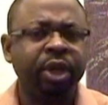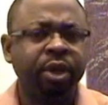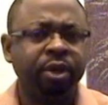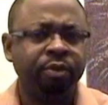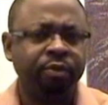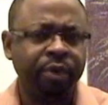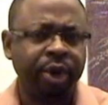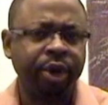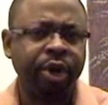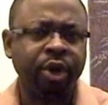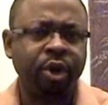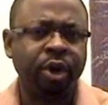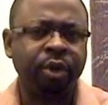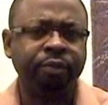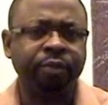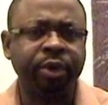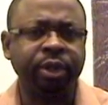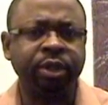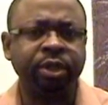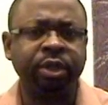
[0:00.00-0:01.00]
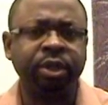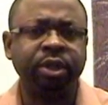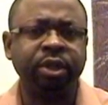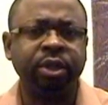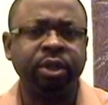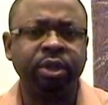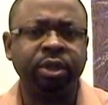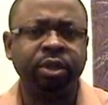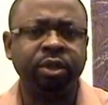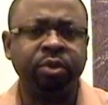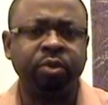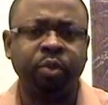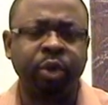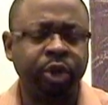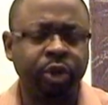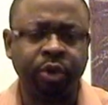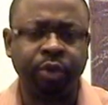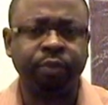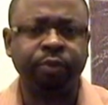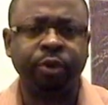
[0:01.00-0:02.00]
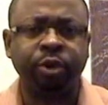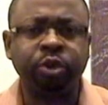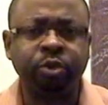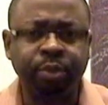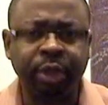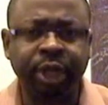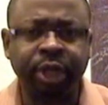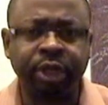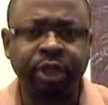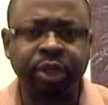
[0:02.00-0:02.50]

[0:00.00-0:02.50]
Very often when you're first meeting